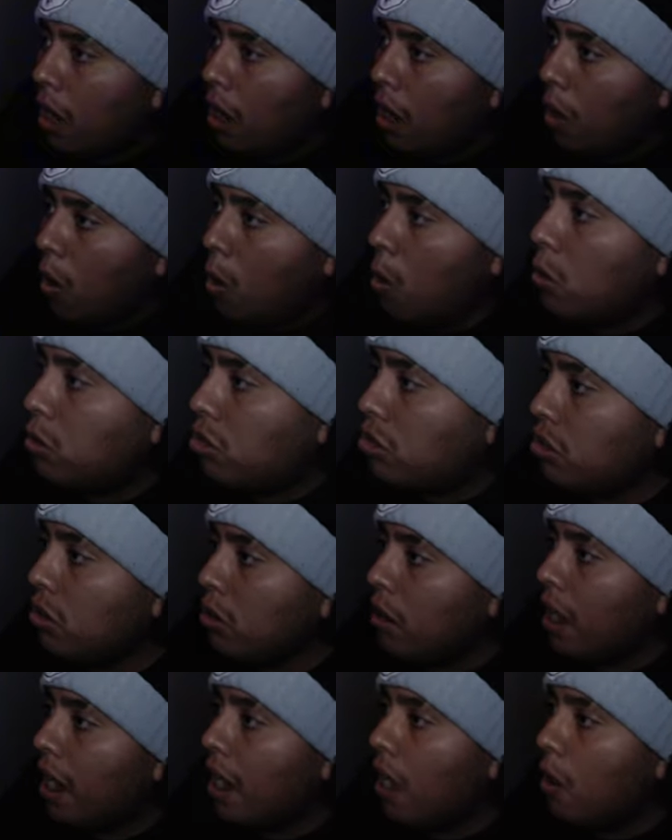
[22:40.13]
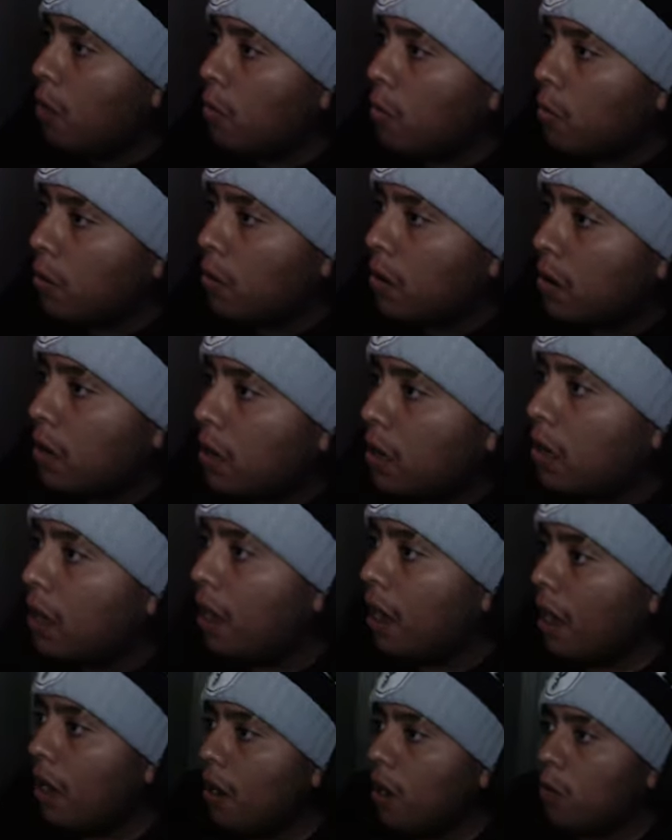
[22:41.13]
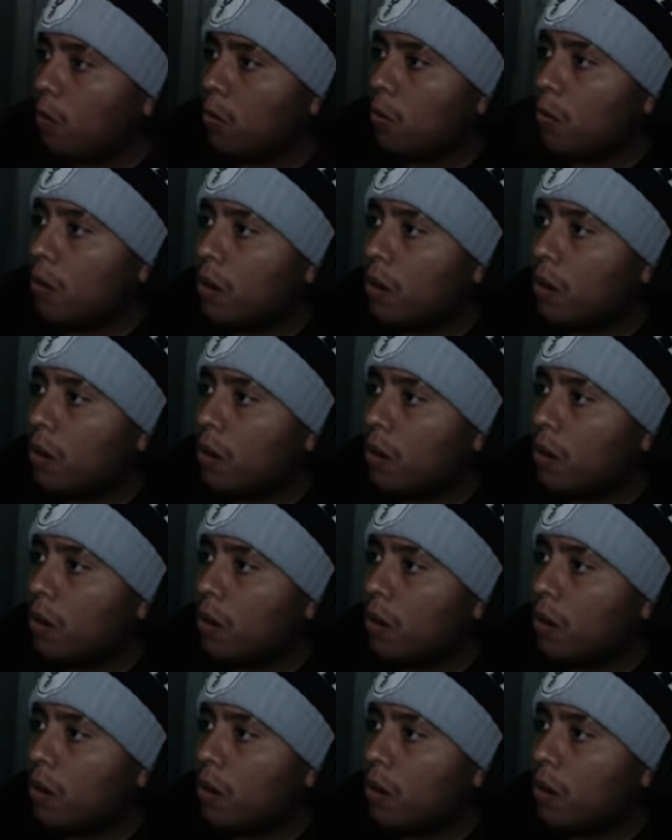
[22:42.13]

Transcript: Oh shoot! How? How?